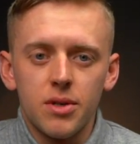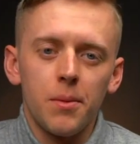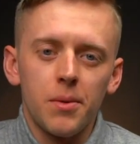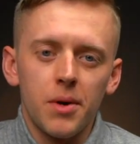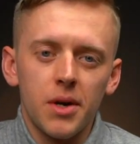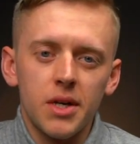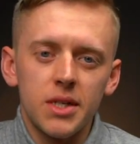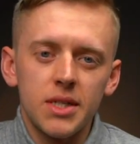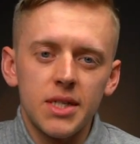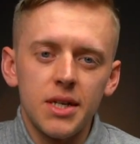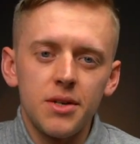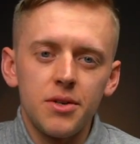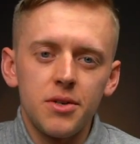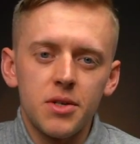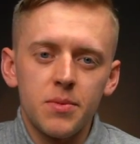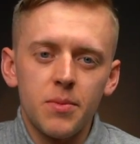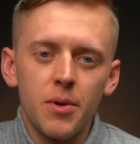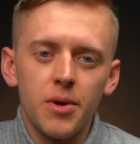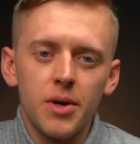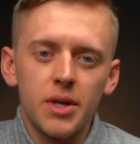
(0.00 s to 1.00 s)
I'm going to continue
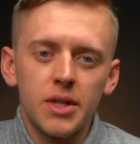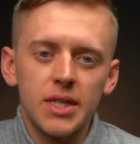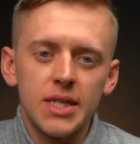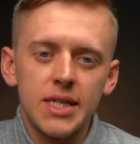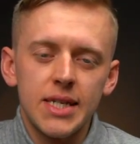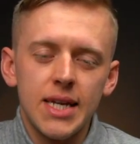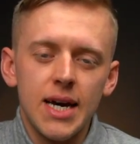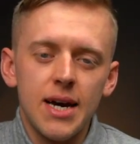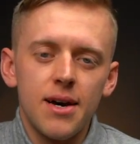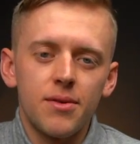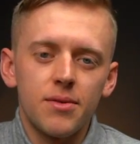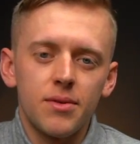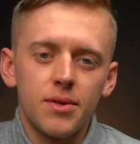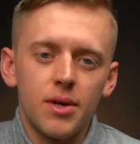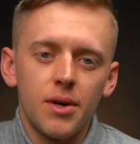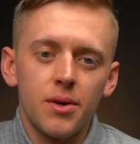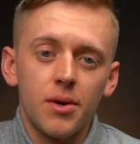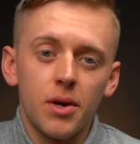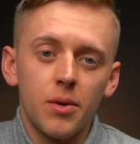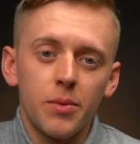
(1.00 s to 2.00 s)
smoking this down.
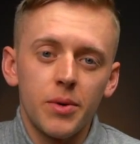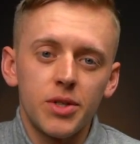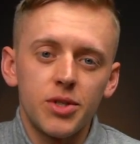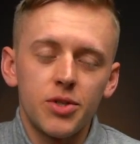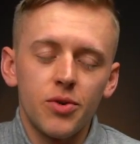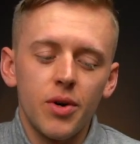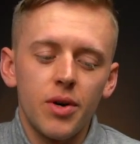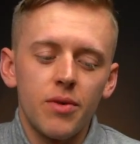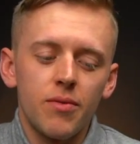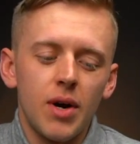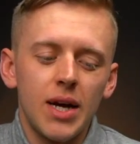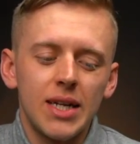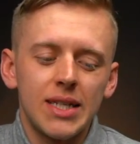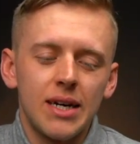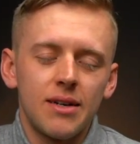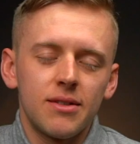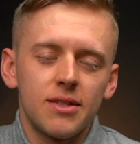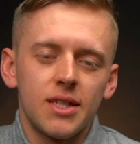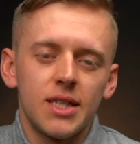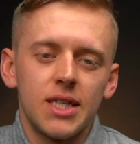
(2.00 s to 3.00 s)
I'm going to enjoy it right
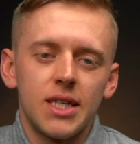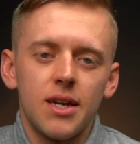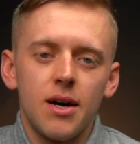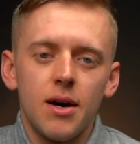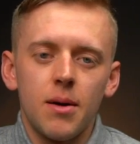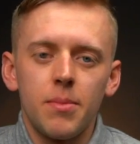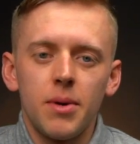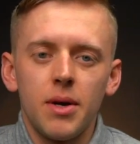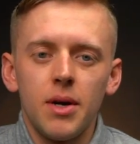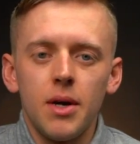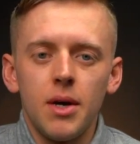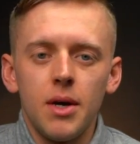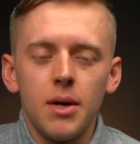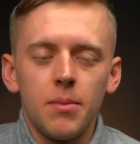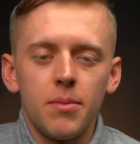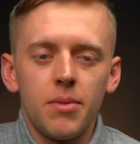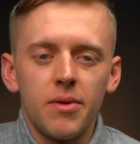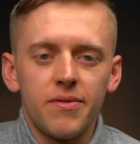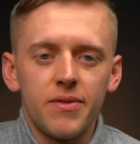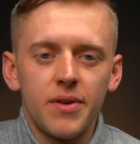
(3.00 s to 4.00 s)
down to the nub,
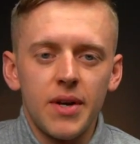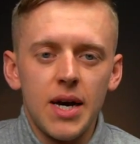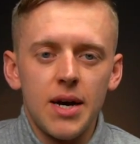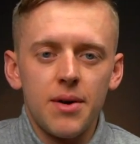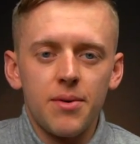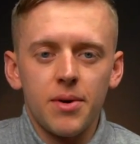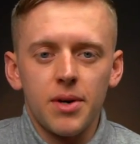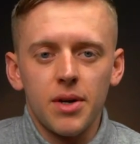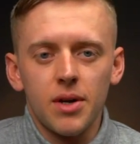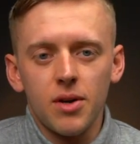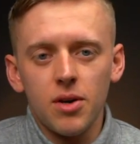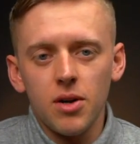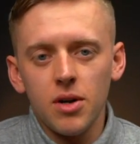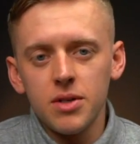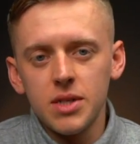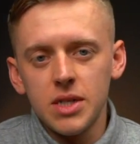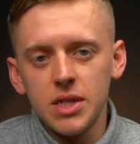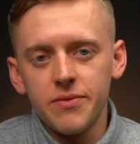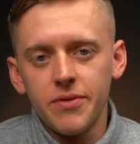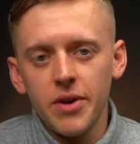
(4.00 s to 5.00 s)
but for now I'm going to
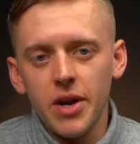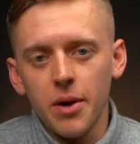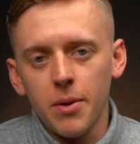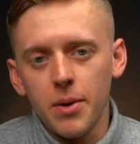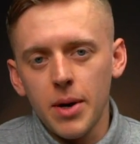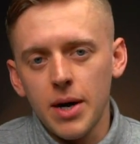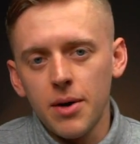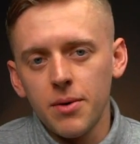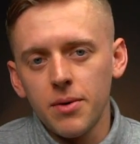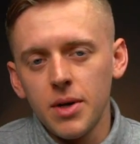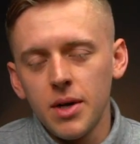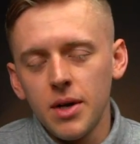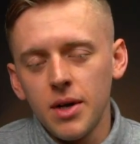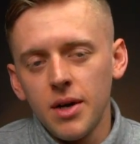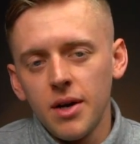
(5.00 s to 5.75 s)
close this video out.